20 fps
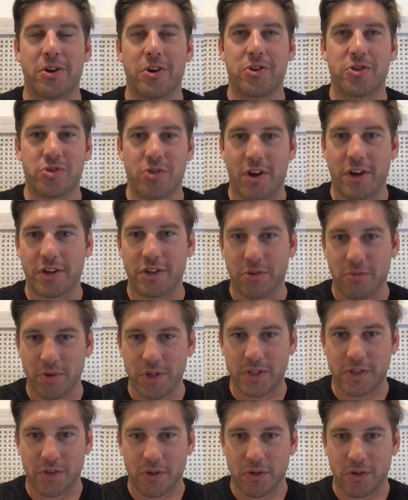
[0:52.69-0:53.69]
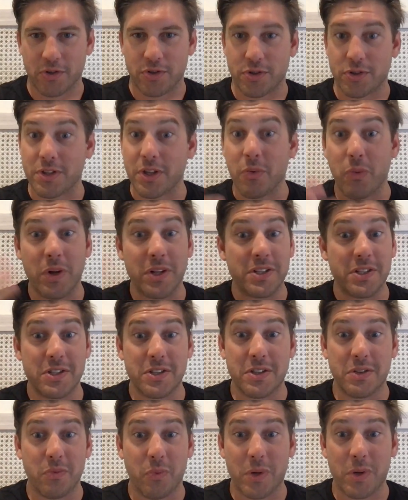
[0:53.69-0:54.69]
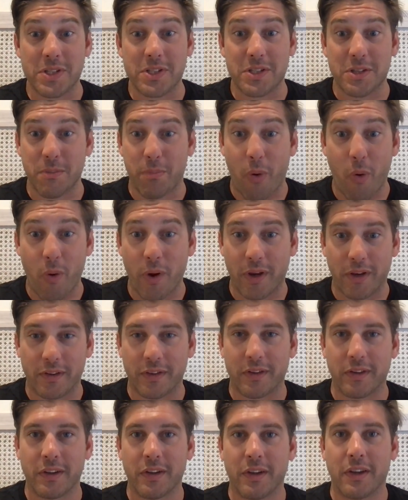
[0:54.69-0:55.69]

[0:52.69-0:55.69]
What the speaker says: trying to research, then what's the point?